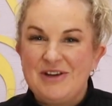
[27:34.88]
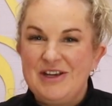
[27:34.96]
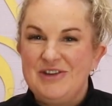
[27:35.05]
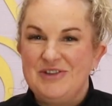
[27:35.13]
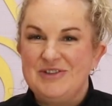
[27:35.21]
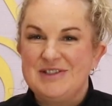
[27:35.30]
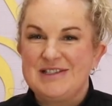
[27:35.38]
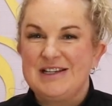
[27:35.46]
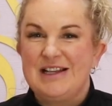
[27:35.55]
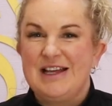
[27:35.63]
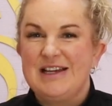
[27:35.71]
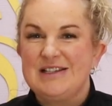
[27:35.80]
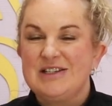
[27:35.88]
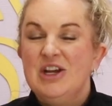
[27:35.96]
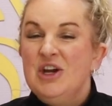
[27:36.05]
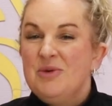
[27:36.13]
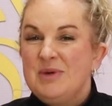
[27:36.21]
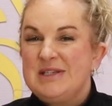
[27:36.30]
reuse the glaze.
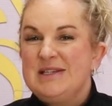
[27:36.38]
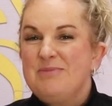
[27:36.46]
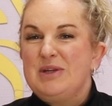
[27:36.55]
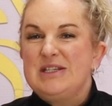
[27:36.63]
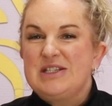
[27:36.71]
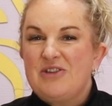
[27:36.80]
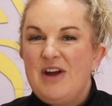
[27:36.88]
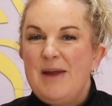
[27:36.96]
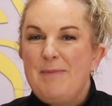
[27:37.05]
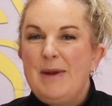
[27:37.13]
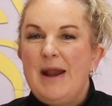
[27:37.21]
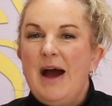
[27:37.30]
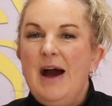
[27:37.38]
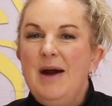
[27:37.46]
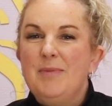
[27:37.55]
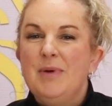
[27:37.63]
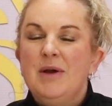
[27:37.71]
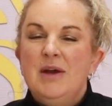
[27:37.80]
We simply scrape it
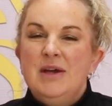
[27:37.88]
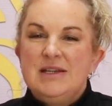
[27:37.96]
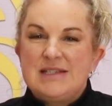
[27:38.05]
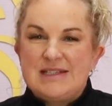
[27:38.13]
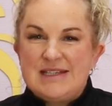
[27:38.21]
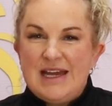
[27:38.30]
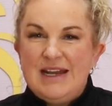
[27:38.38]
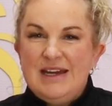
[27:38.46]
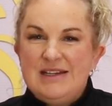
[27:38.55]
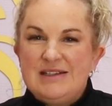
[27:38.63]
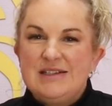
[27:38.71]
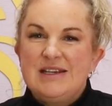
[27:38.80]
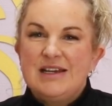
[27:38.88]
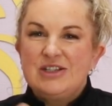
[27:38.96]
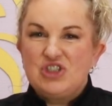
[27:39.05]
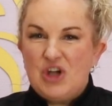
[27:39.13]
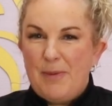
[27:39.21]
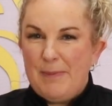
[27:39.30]
up, set it,
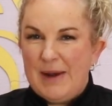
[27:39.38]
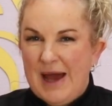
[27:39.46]
chop it